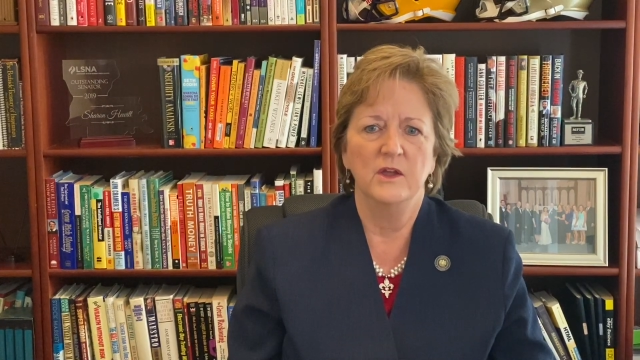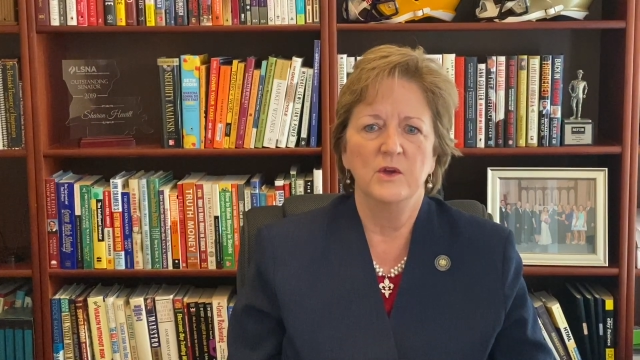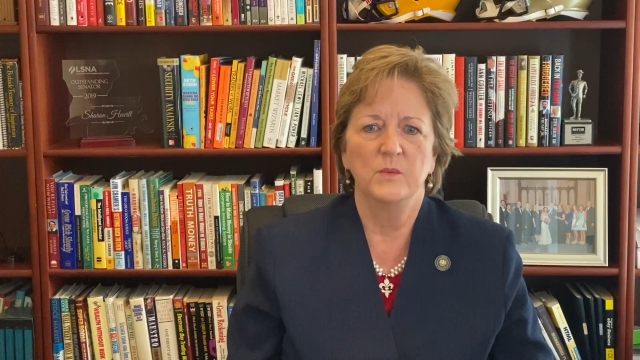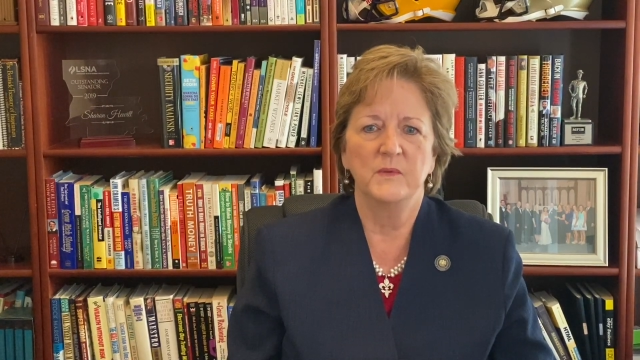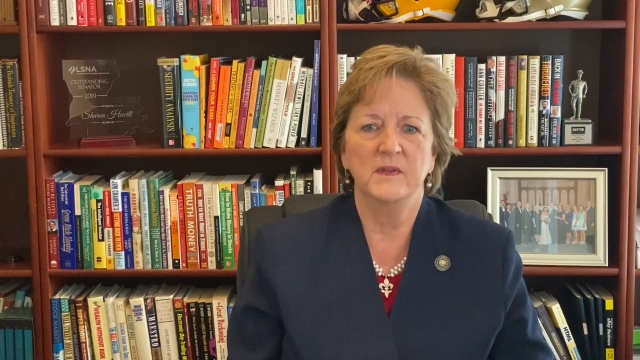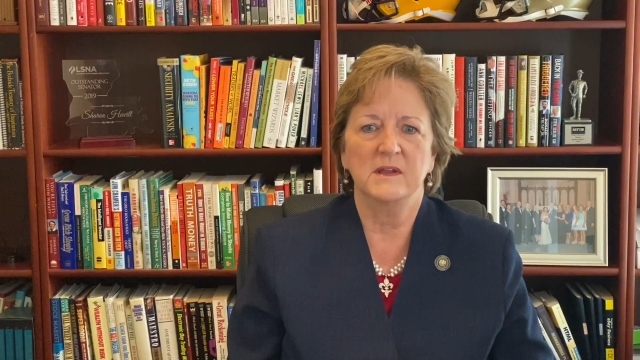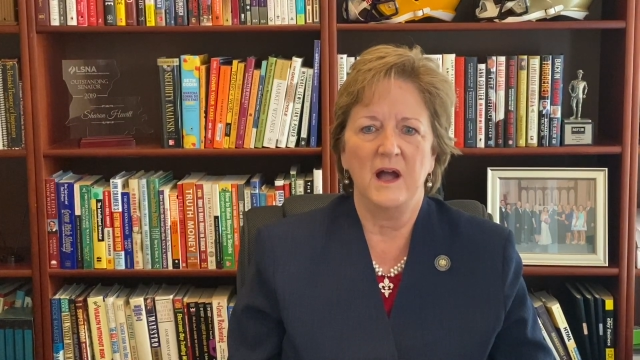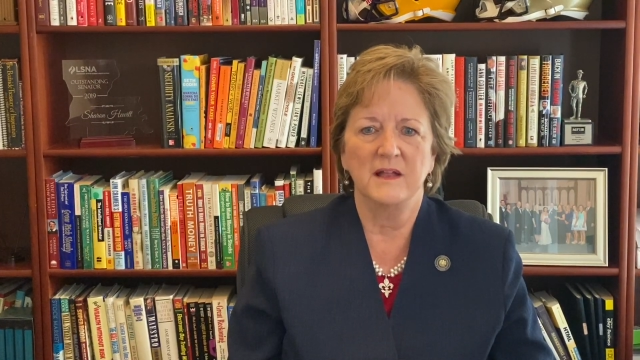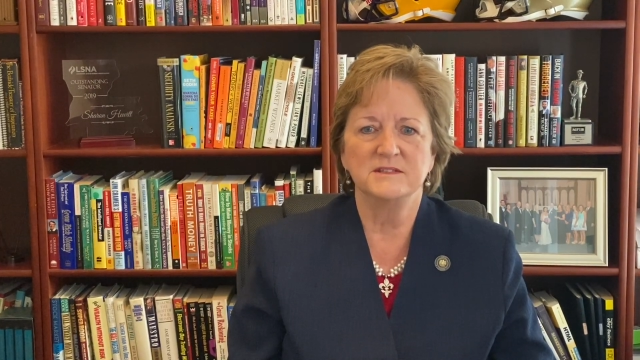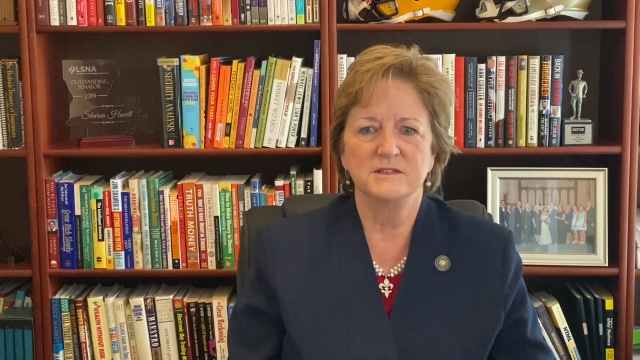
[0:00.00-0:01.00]
with the
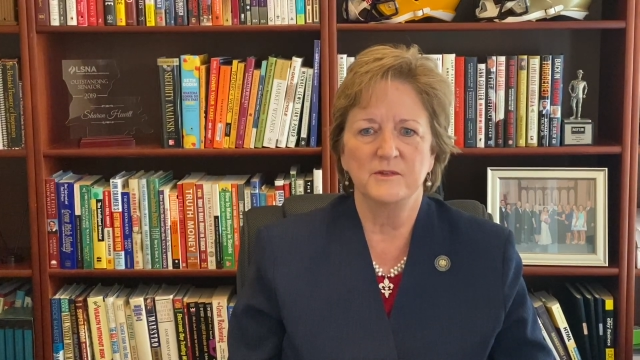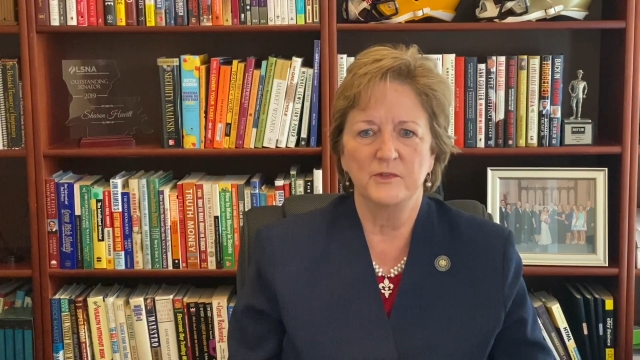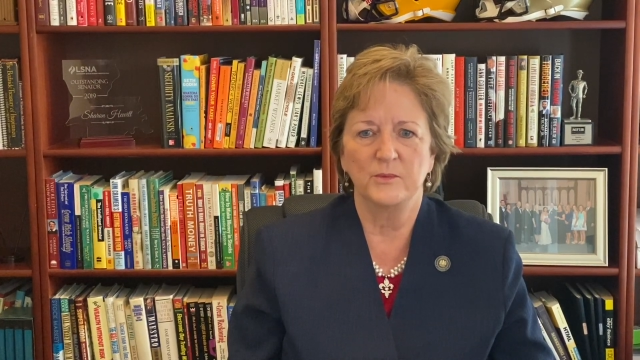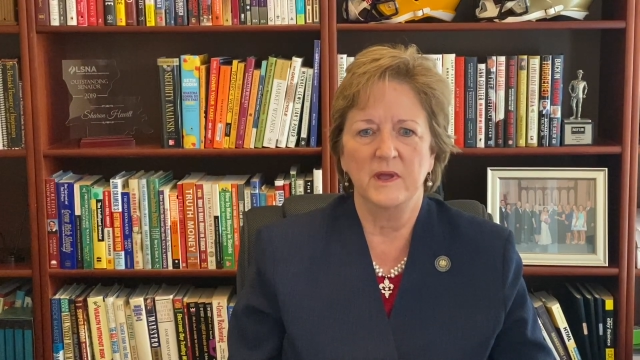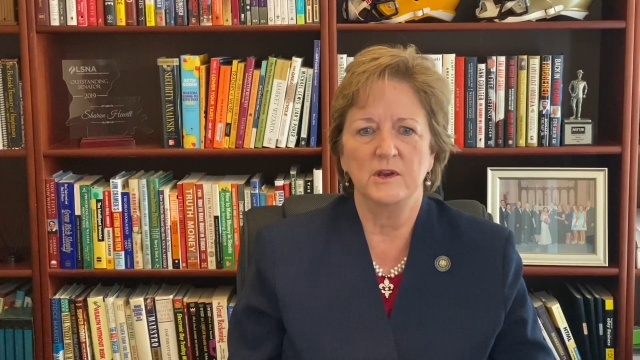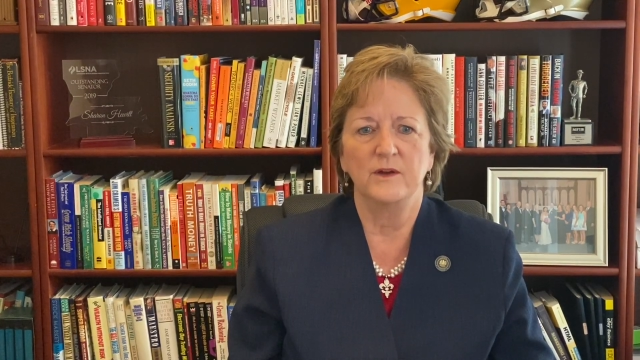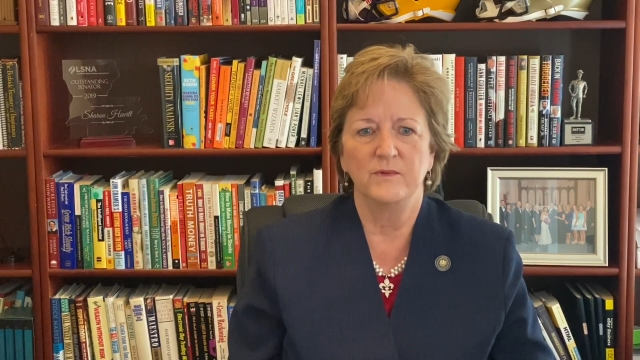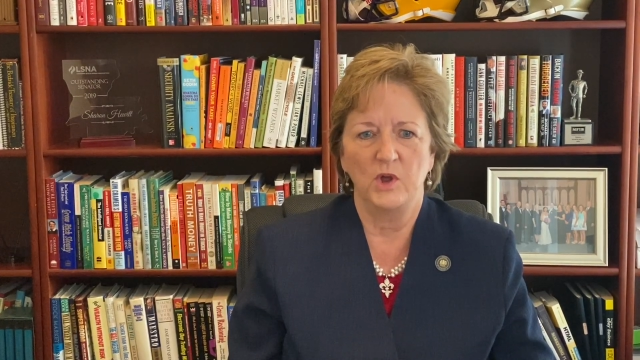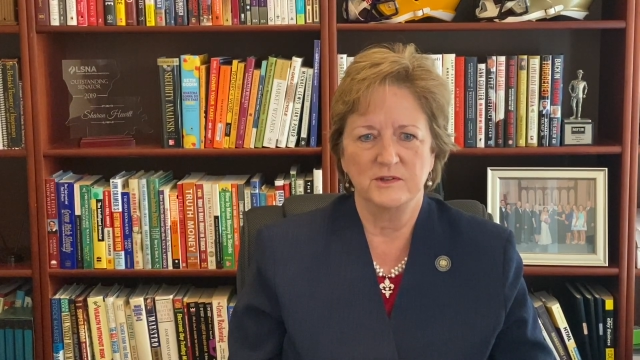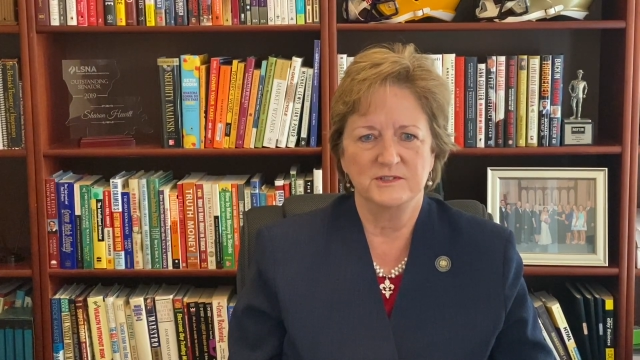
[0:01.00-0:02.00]
constant threat of
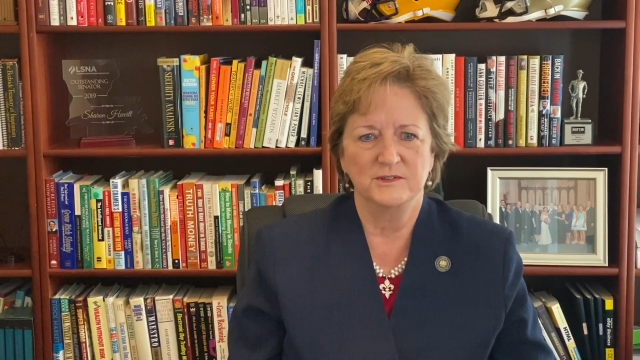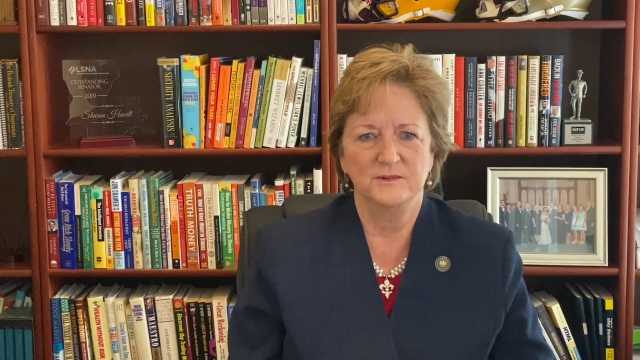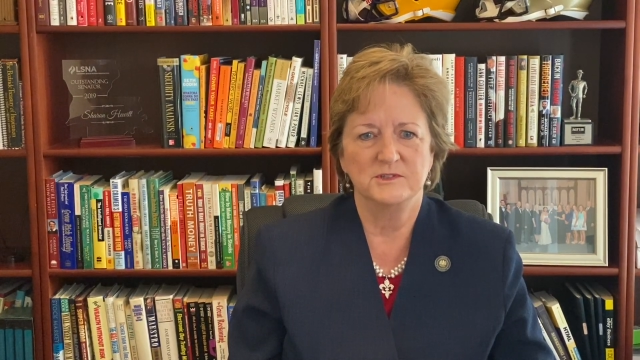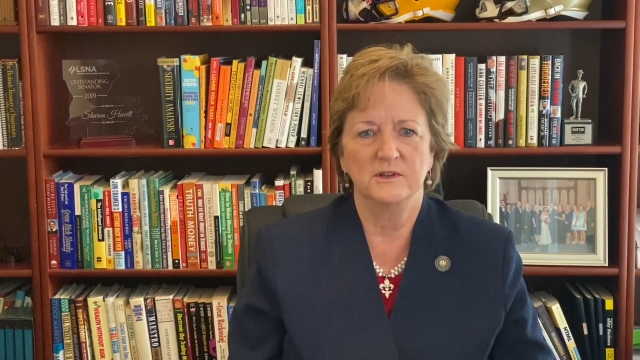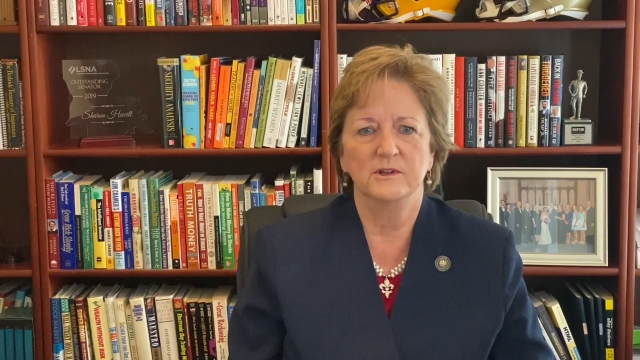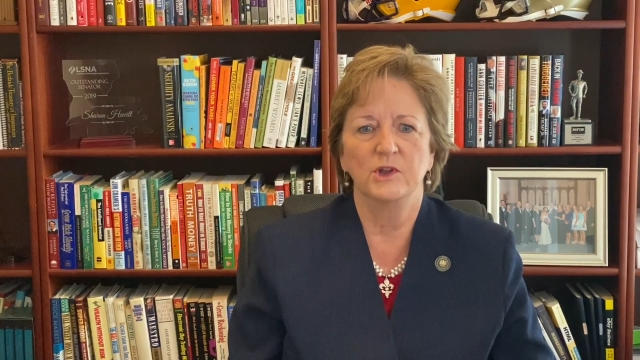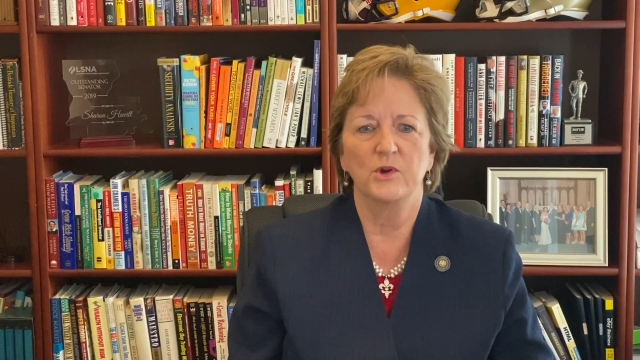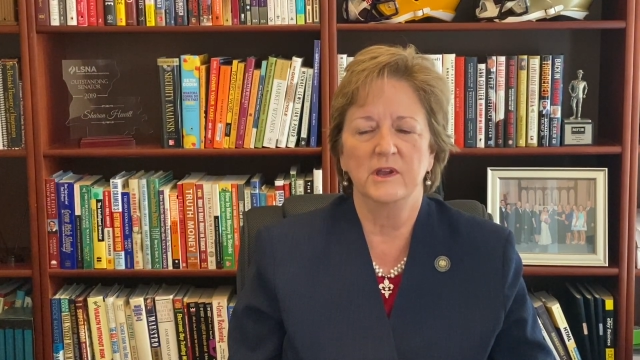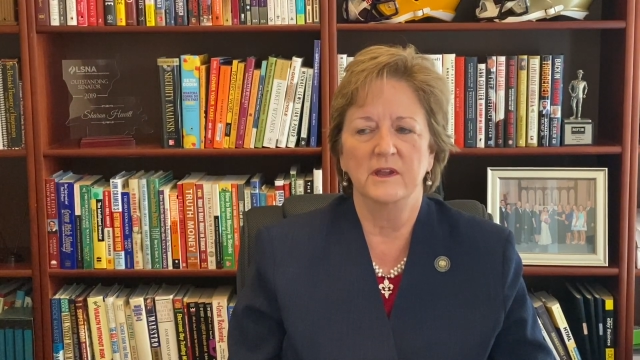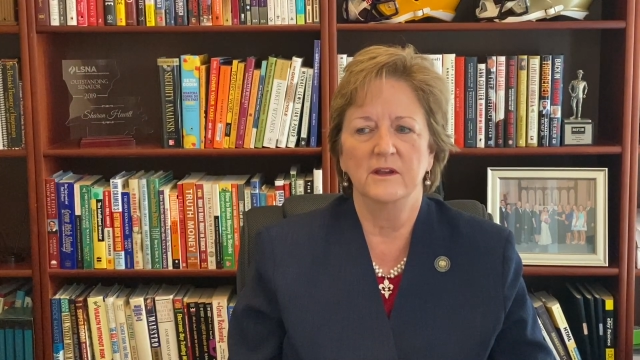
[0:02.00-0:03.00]
lawsuits
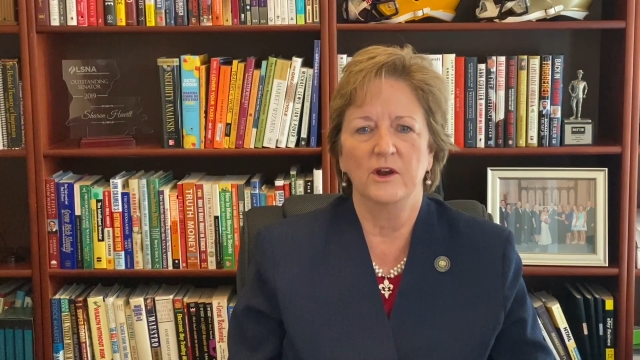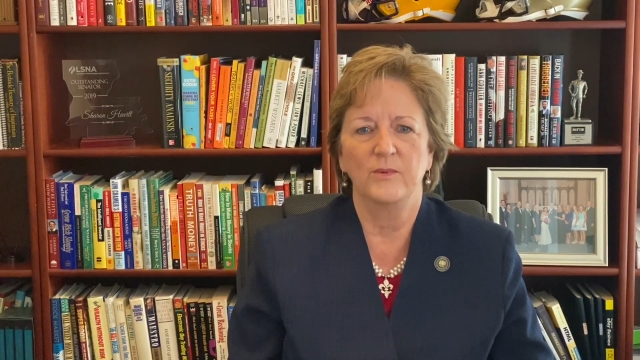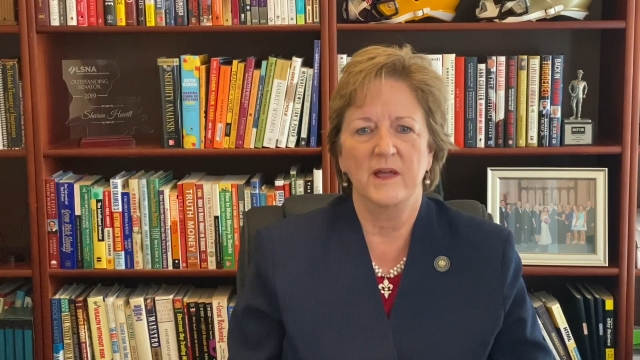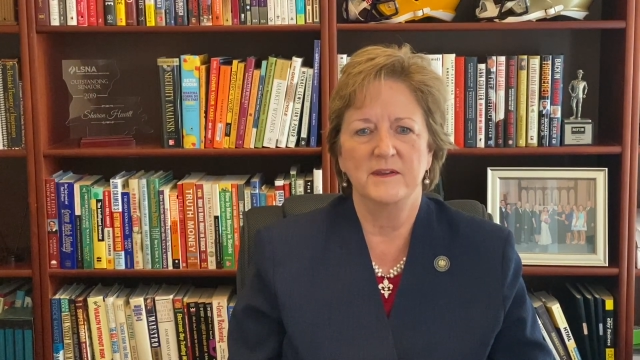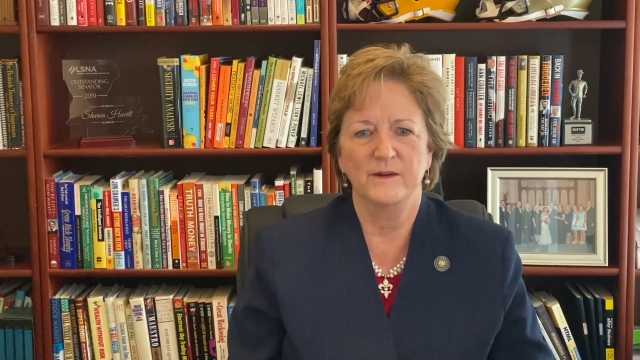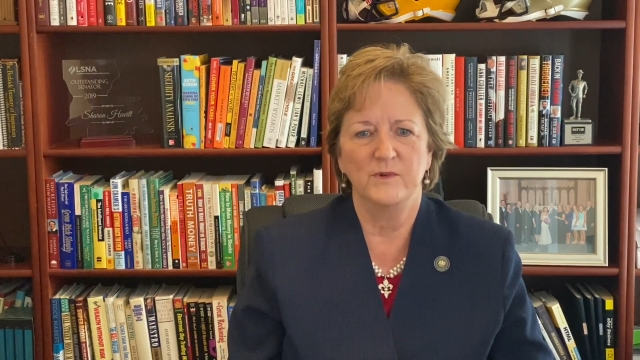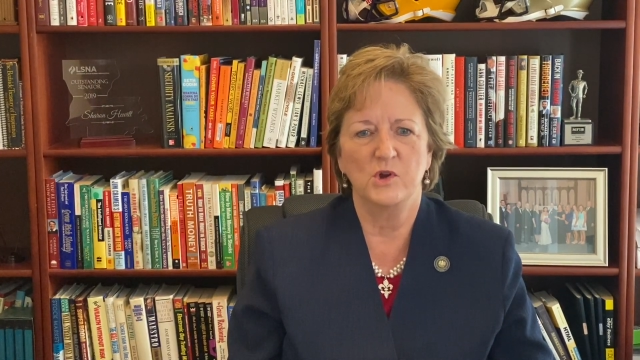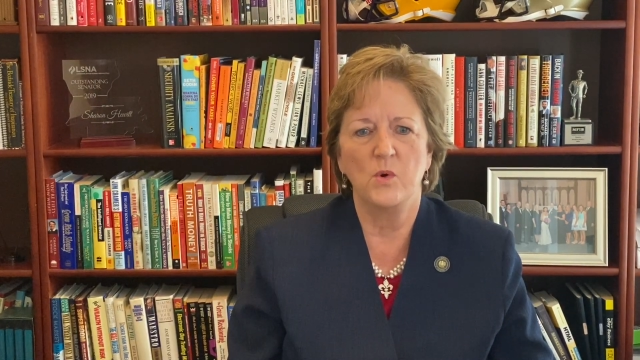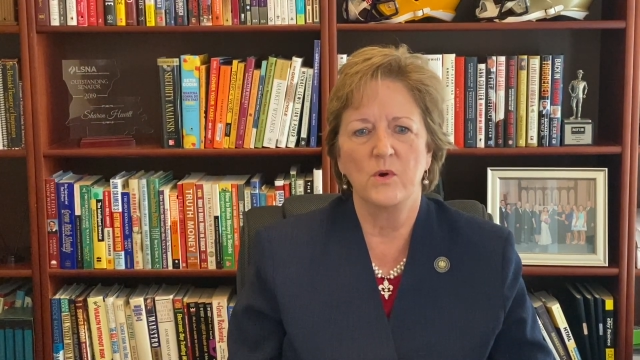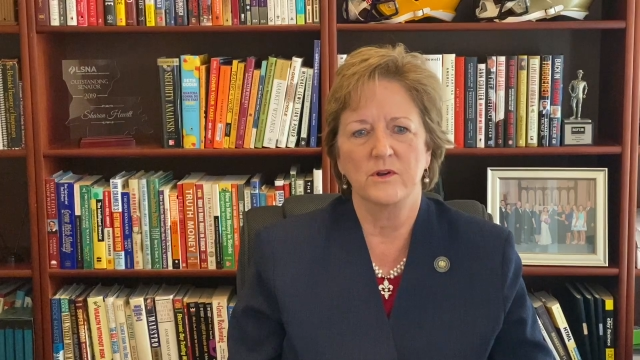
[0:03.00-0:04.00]
lurking around every
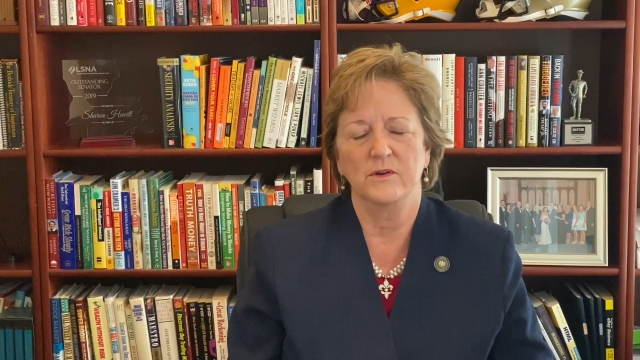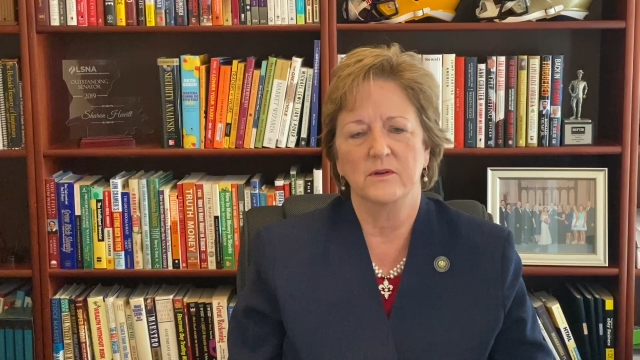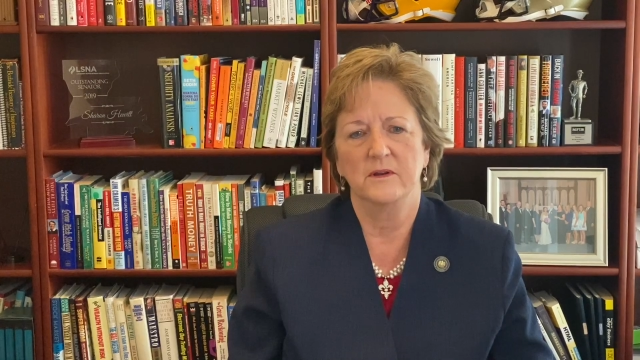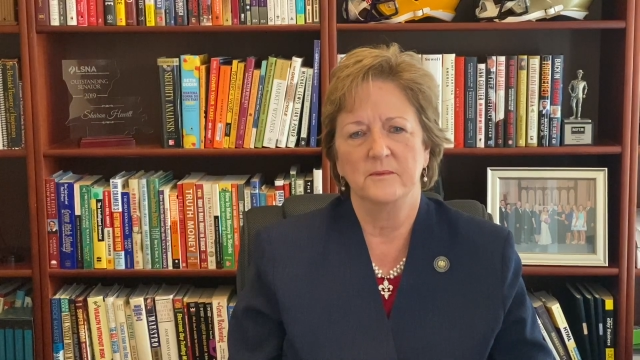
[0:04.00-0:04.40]
corner.